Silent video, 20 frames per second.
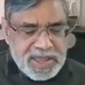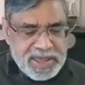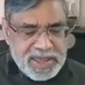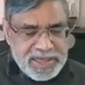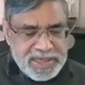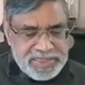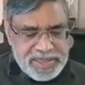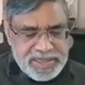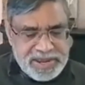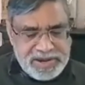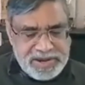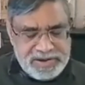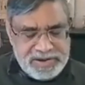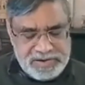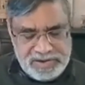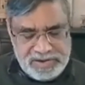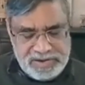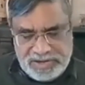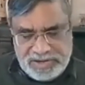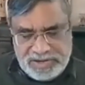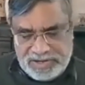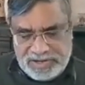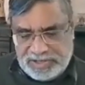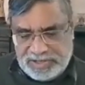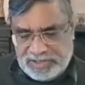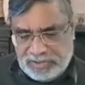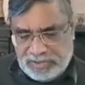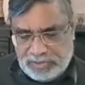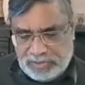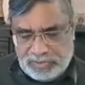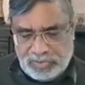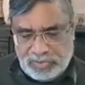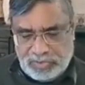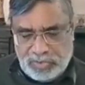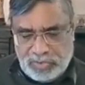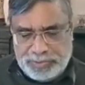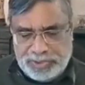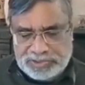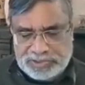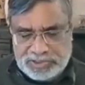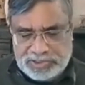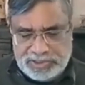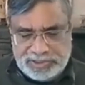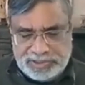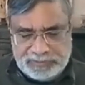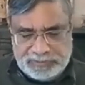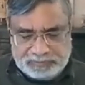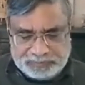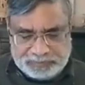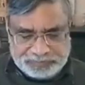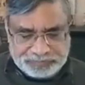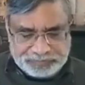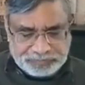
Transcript: And then obviously